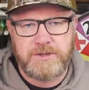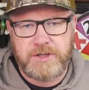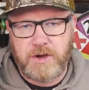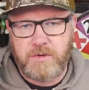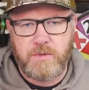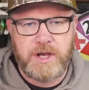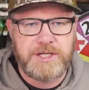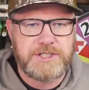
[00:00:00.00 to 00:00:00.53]

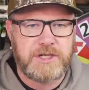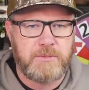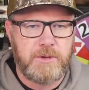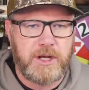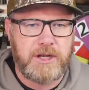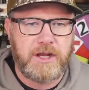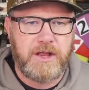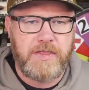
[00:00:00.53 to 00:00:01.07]
Don't waste your
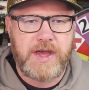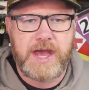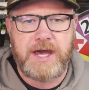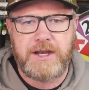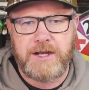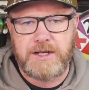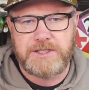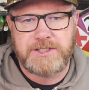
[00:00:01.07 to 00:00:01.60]
money on
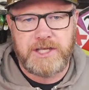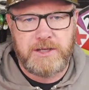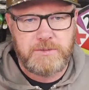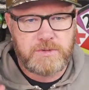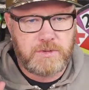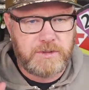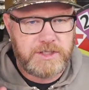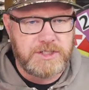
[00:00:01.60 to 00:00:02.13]
that, and it
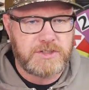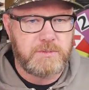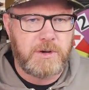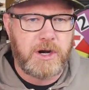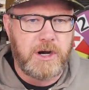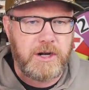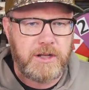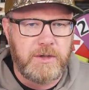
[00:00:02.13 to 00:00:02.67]
seems really
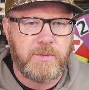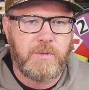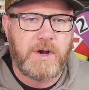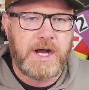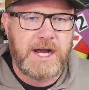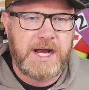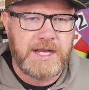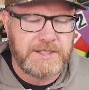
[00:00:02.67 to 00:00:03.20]
smart and
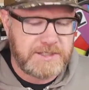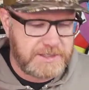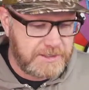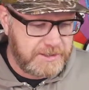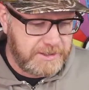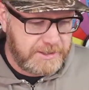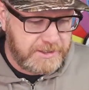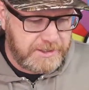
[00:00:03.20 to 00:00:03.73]
wise.
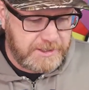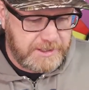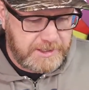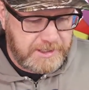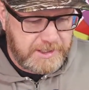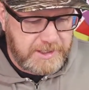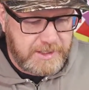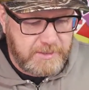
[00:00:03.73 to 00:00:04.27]

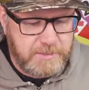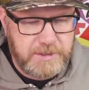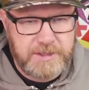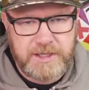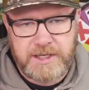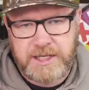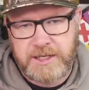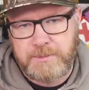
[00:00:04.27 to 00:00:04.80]
But
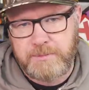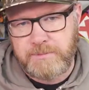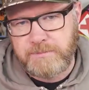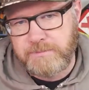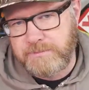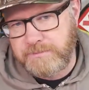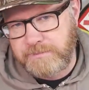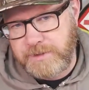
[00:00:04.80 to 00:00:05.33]
then he
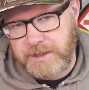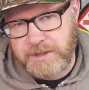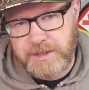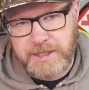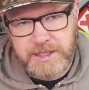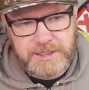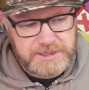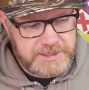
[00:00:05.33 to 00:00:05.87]

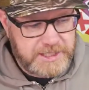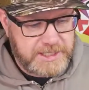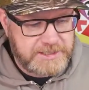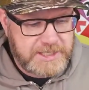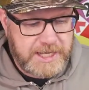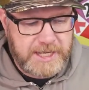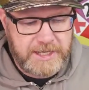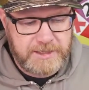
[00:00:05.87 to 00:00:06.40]
then he says,
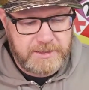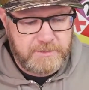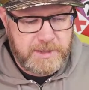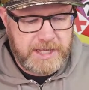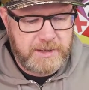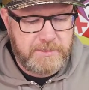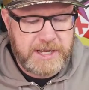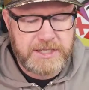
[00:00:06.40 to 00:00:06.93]
"Hey, the
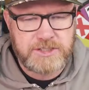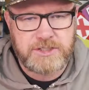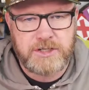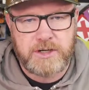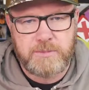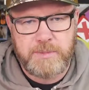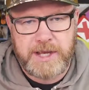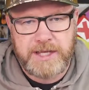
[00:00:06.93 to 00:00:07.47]

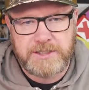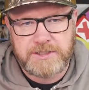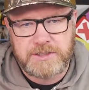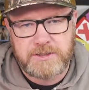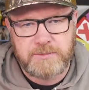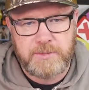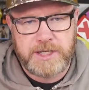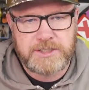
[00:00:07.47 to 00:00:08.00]
Megabass Bait's
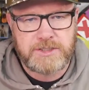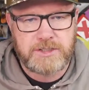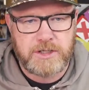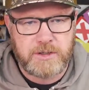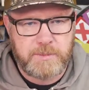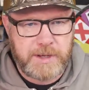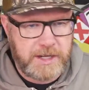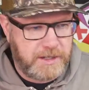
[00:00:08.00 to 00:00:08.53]
the best
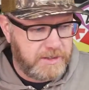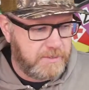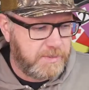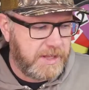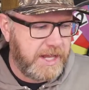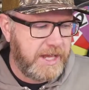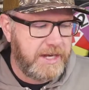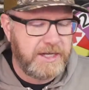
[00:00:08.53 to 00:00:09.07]
jerk bait on the
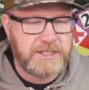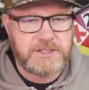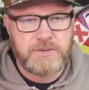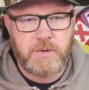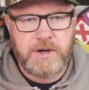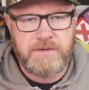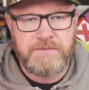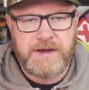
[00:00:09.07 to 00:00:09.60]
planet. It's
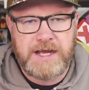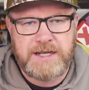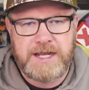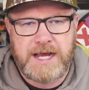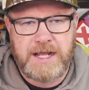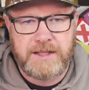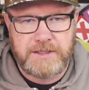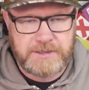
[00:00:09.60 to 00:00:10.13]
twenty five
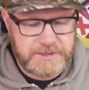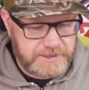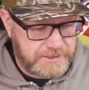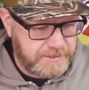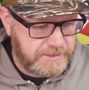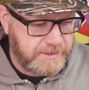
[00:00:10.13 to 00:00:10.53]
dollars."